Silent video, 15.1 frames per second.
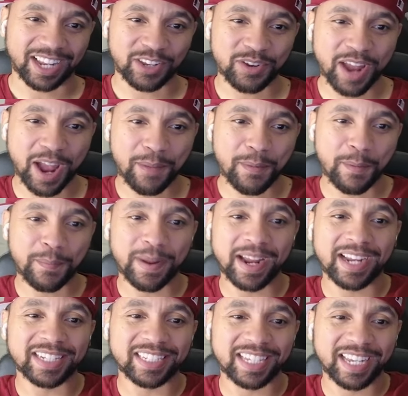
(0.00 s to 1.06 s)
you got my
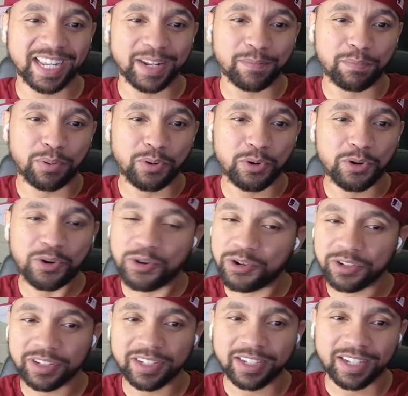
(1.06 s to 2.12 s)
man's getting pulled
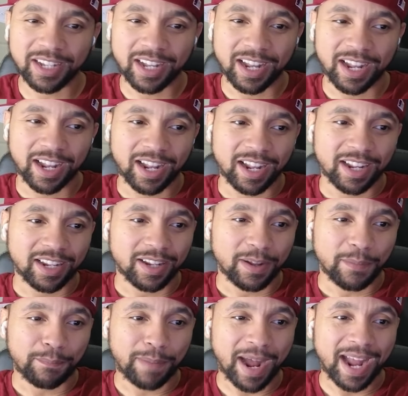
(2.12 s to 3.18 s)

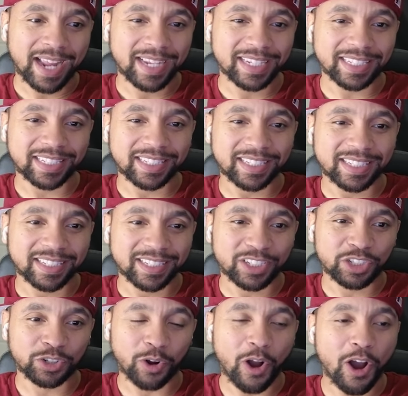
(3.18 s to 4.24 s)
by his
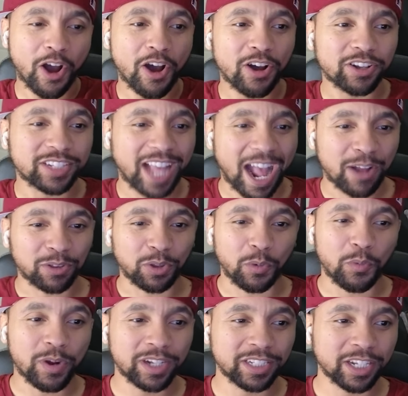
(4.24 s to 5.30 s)
drawers out the
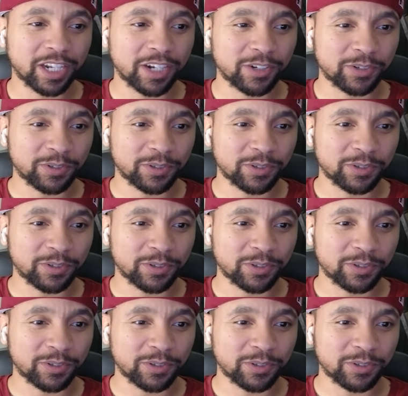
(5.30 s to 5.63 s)
window.